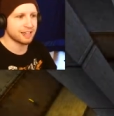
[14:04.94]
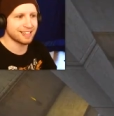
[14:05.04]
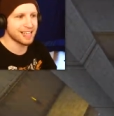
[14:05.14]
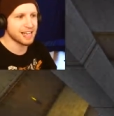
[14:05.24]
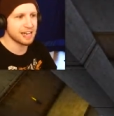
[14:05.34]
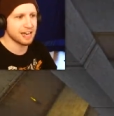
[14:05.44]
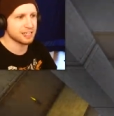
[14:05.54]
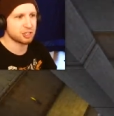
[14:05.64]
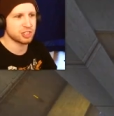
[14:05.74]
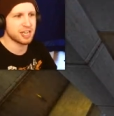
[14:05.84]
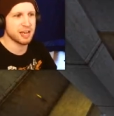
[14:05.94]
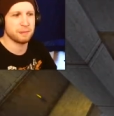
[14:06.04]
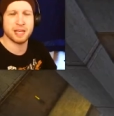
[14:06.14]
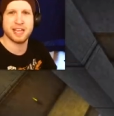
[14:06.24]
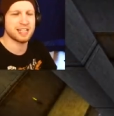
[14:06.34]
clean, and it's just gonna
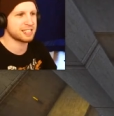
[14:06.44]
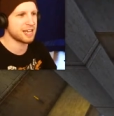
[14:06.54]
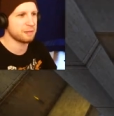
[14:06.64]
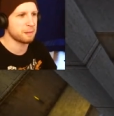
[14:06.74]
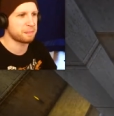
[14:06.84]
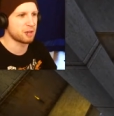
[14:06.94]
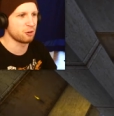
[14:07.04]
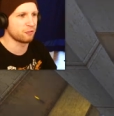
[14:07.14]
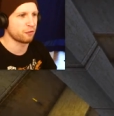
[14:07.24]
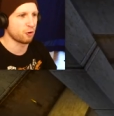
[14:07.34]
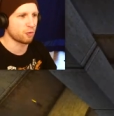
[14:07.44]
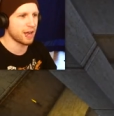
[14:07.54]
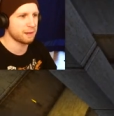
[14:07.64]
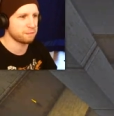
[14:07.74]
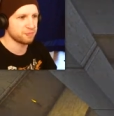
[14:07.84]
be, it's gonna be beautiful,
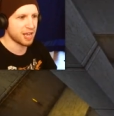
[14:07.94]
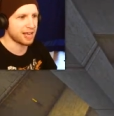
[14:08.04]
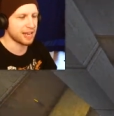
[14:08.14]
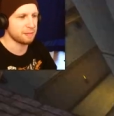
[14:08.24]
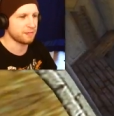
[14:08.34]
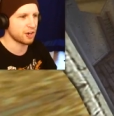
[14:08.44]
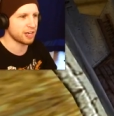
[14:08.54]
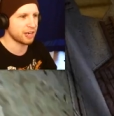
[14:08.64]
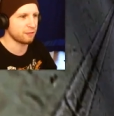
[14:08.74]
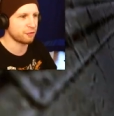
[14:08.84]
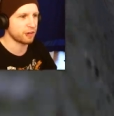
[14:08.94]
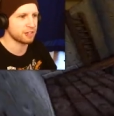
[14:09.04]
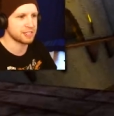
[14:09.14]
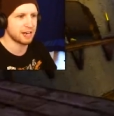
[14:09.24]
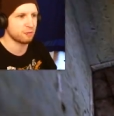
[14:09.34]
right? I gotta be very careful here,
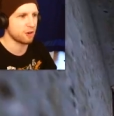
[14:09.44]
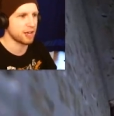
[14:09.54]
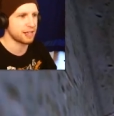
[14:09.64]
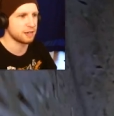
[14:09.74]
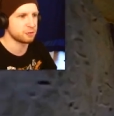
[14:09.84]
because I don't want to end up